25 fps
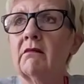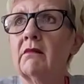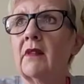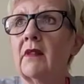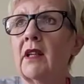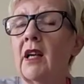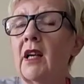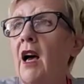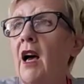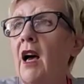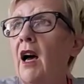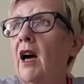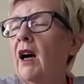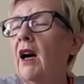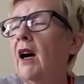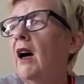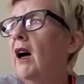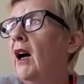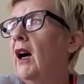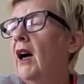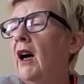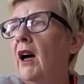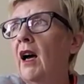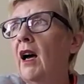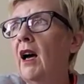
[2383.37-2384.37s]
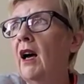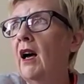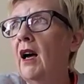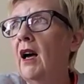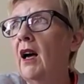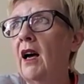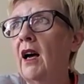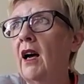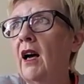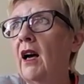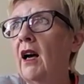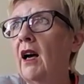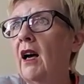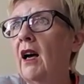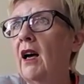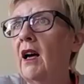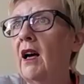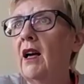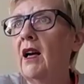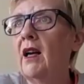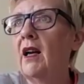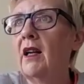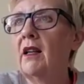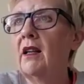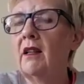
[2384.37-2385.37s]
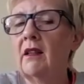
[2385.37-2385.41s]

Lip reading: If it happens, it happens. If it doesn't,